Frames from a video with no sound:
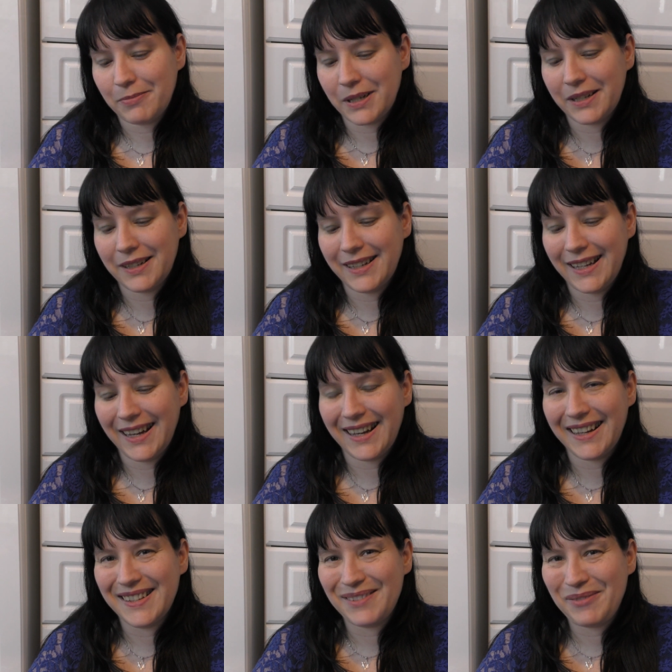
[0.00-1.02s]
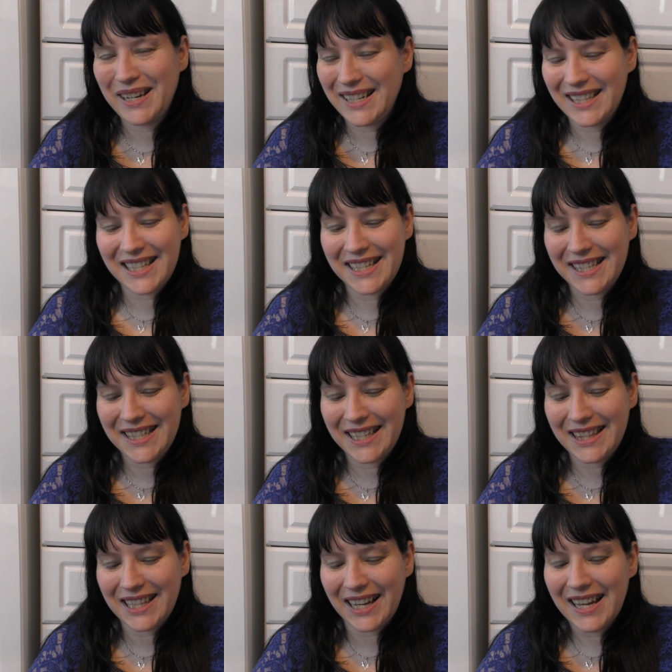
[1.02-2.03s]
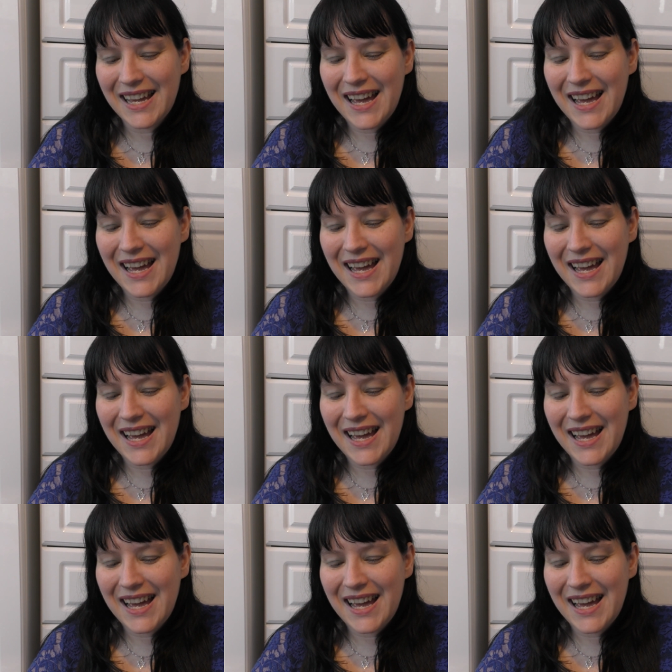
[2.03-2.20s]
But yeah, it's weird that she said that.